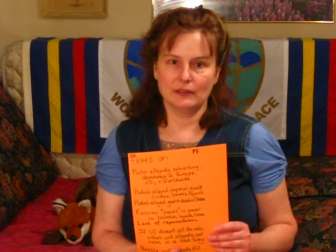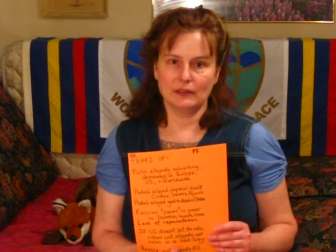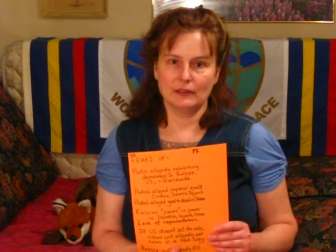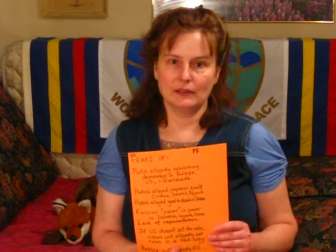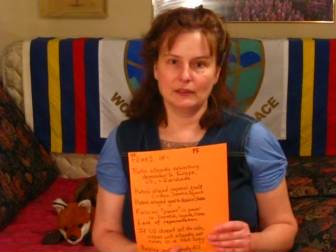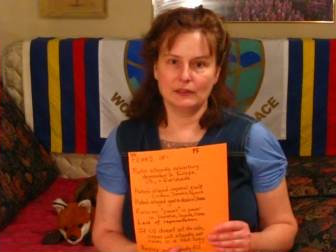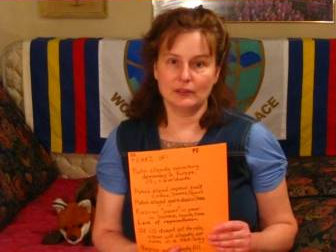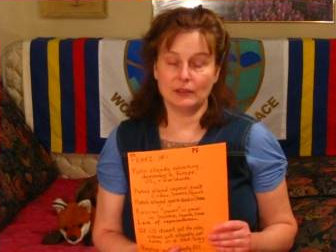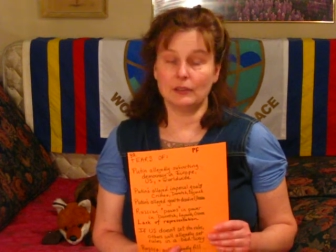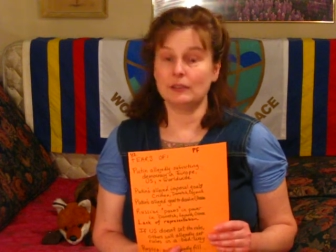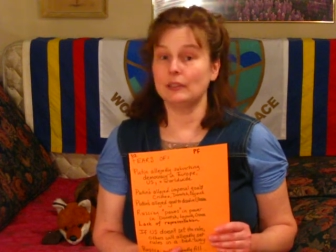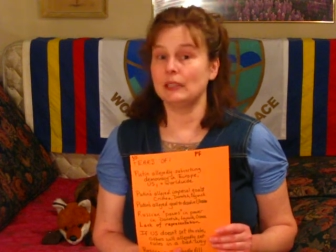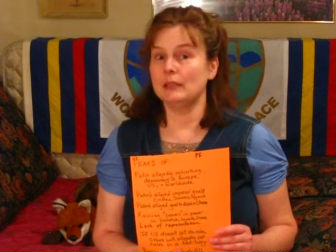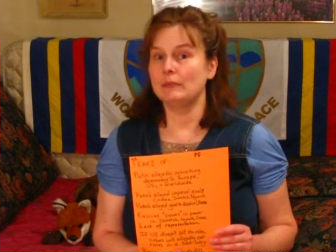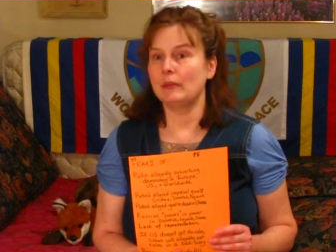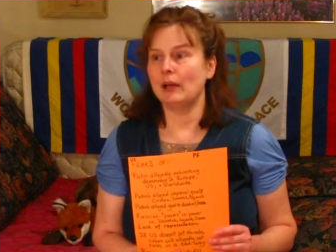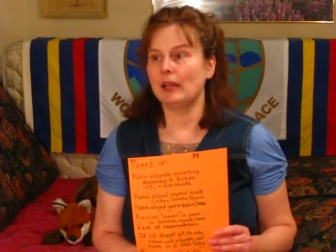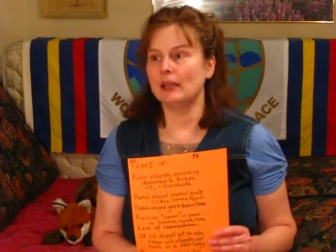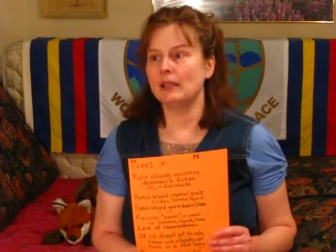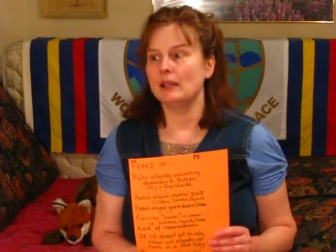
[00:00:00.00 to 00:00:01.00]
certainly
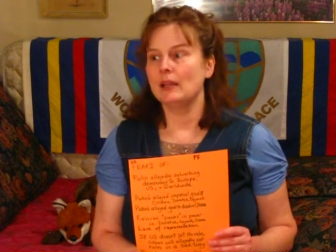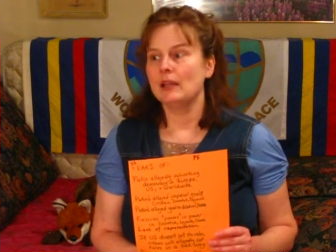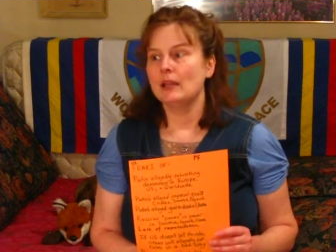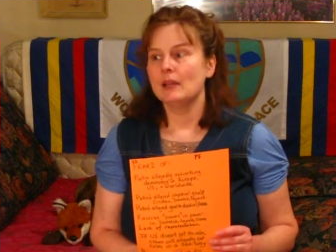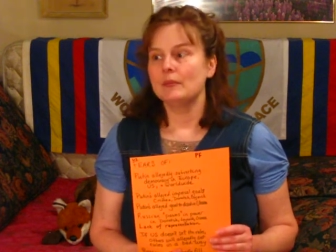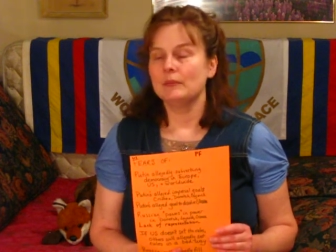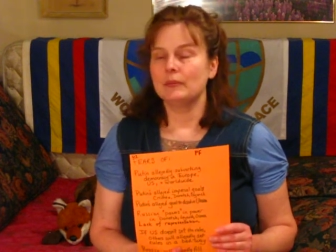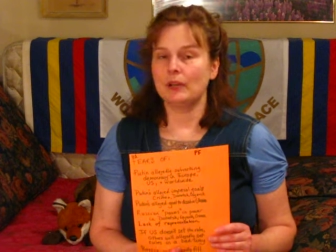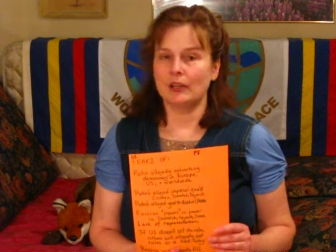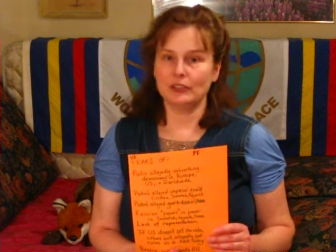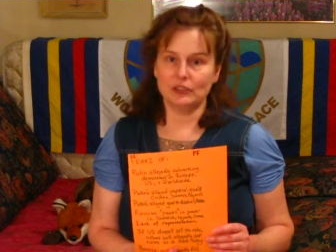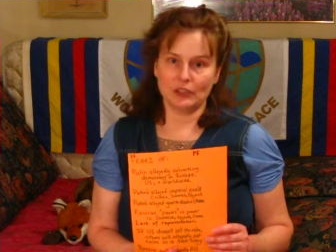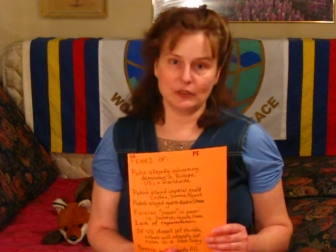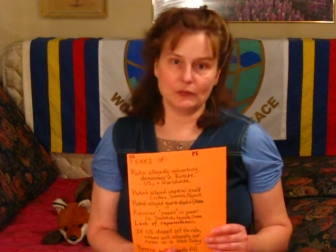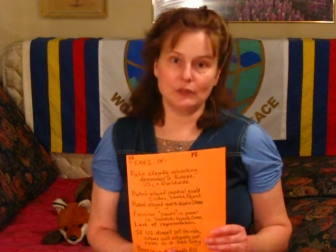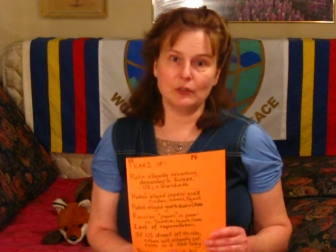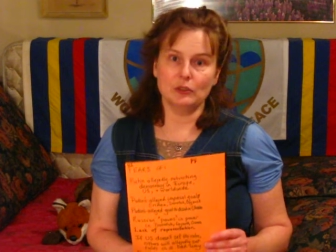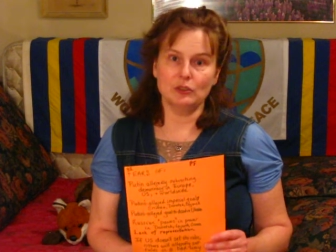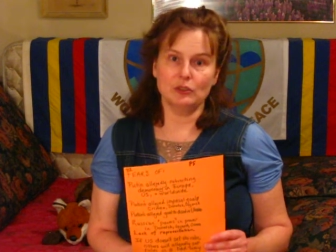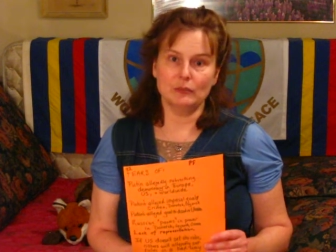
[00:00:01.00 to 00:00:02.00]
by Project
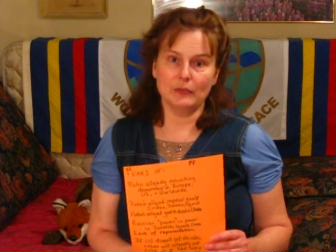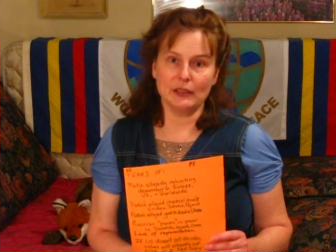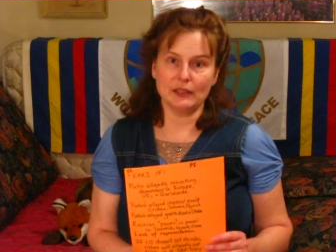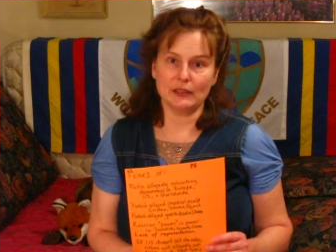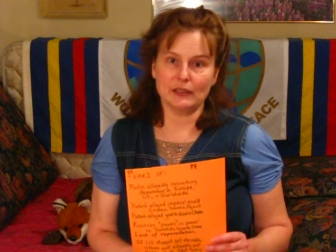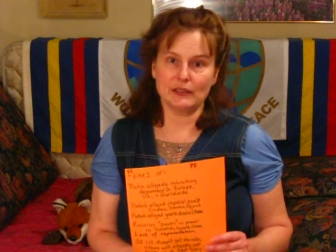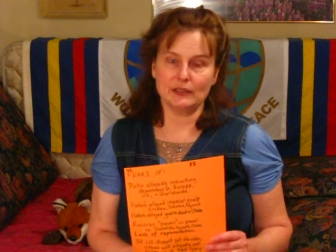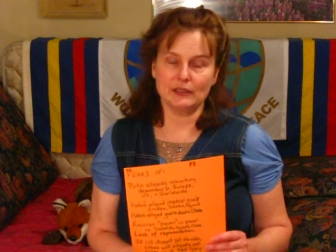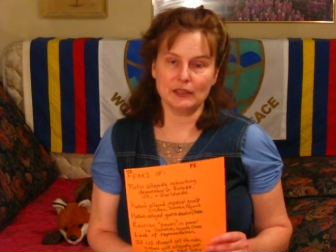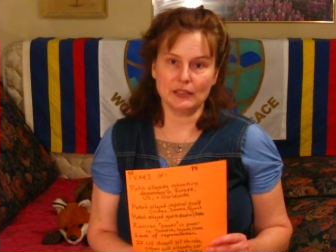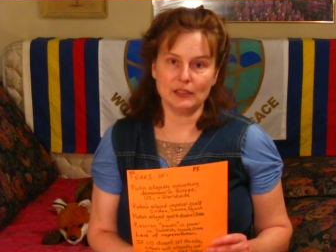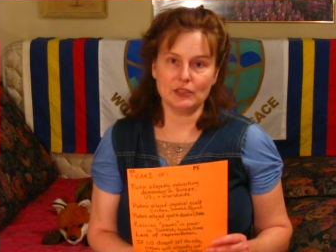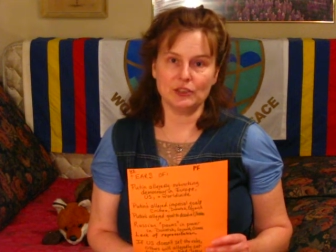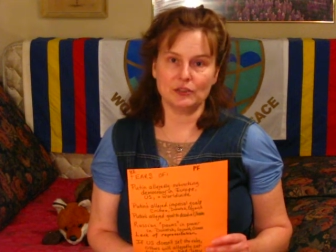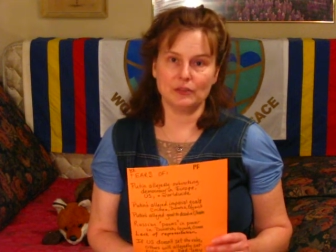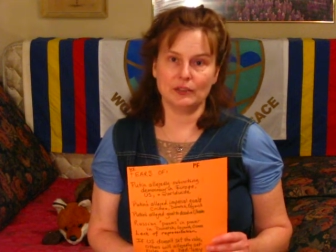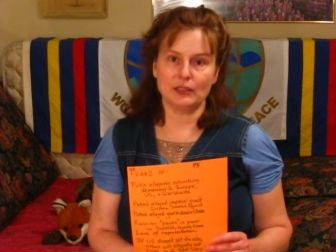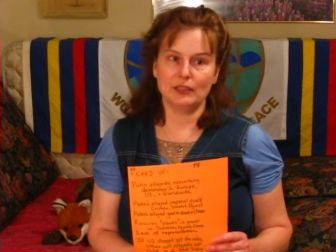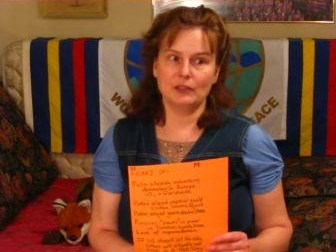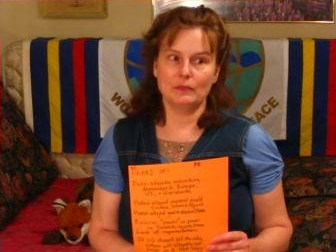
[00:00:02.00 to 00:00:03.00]
for a New American
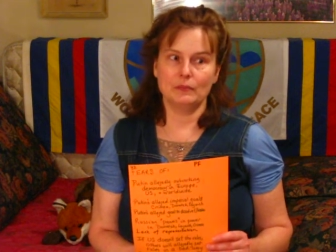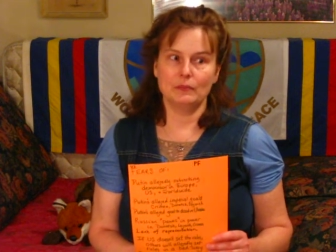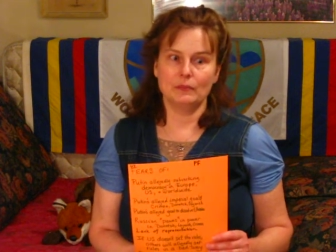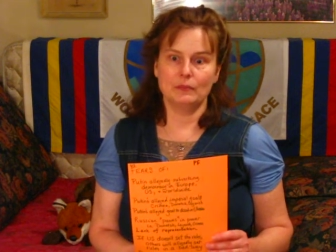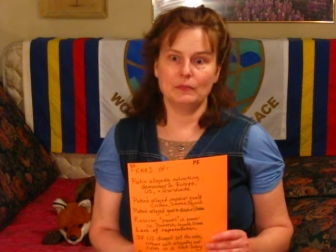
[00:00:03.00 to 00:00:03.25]
Century,